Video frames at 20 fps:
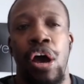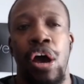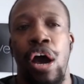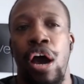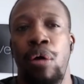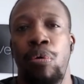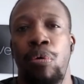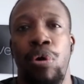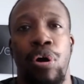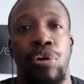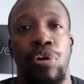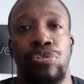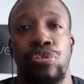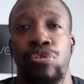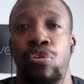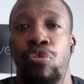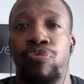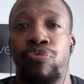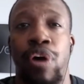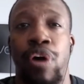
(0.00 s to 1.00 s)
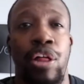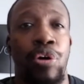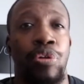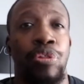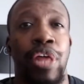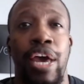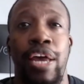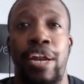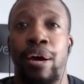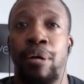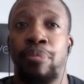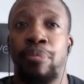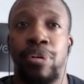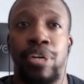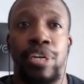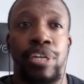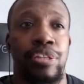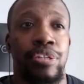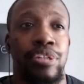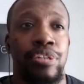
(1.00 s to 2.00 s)
I will also follow that up
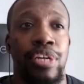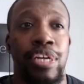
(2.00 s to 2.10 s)
with